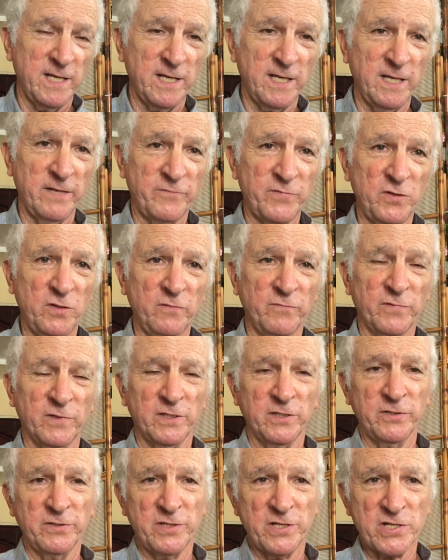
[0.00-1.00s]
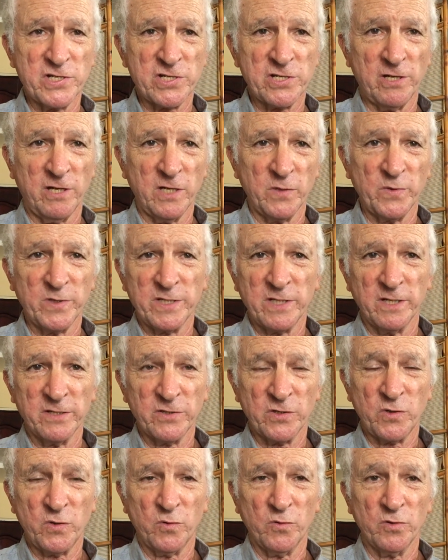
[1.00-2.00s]
if you've learned this song with
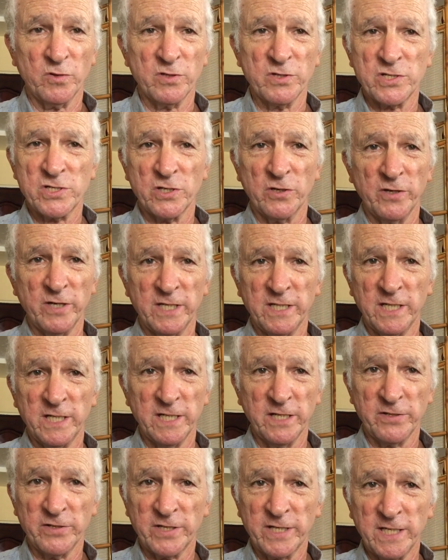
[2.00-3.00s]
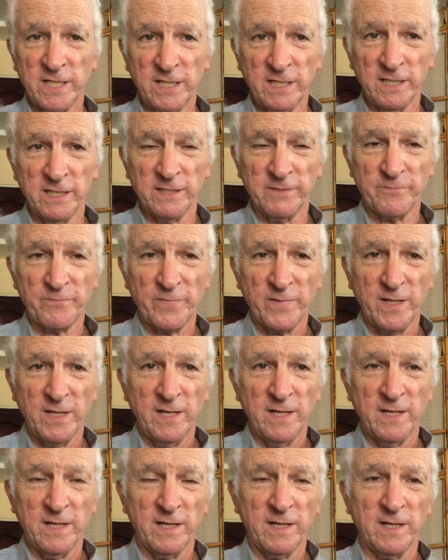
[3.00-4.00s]
other chords or in another key,
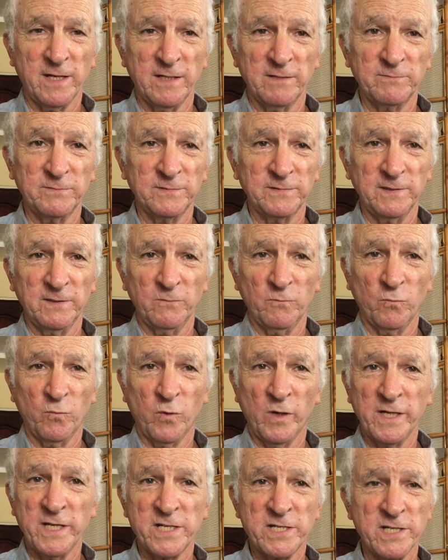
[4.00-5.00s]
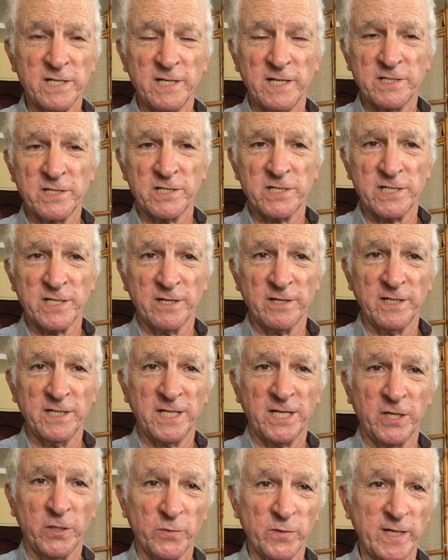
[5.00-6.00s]
Uh, one isn't necessarily
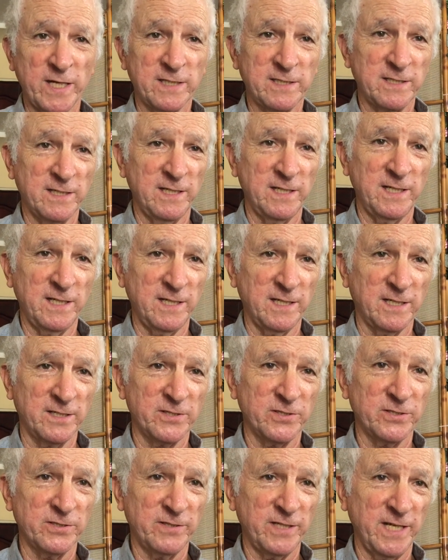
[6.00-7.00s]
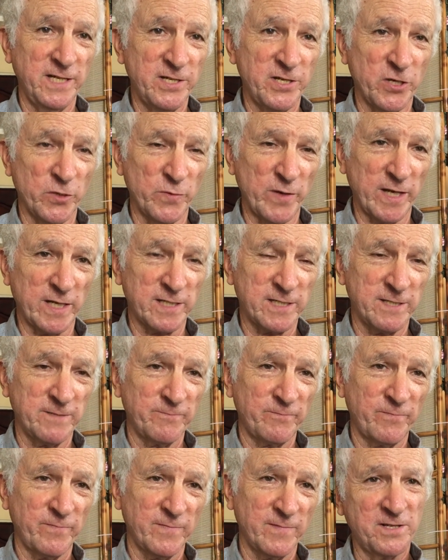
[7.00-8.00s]
correct and the other incorrect.
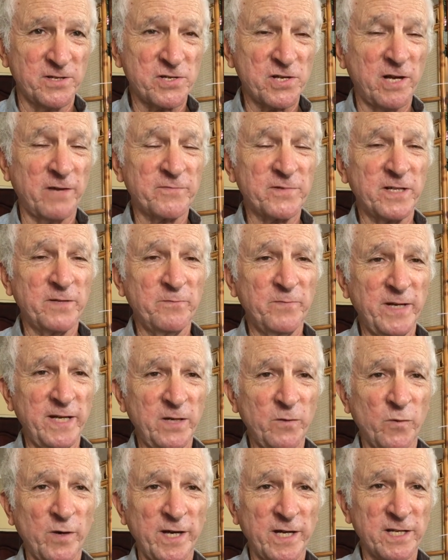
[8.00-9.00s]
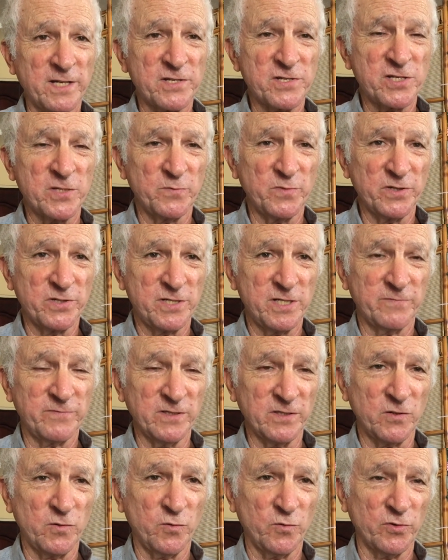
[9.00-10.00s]
There's often many ways to put
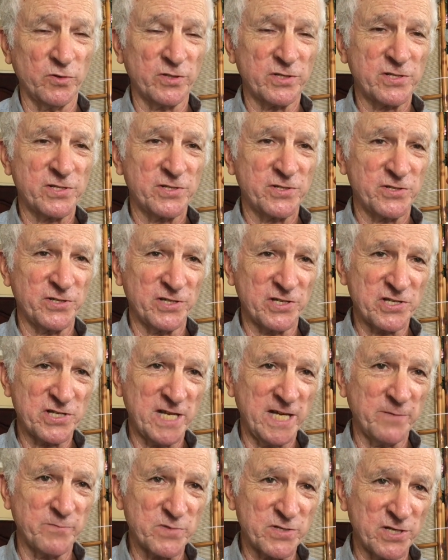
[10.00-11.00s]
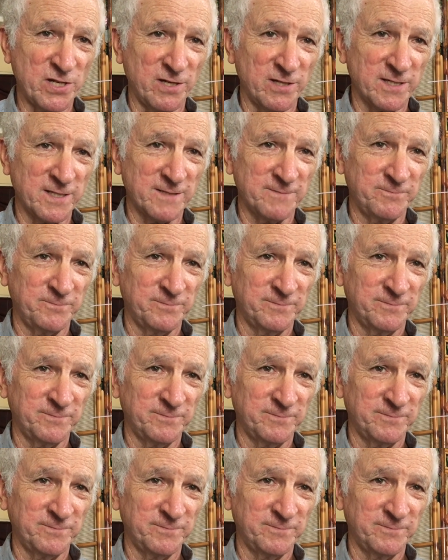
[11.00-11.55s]
different chords to the same song.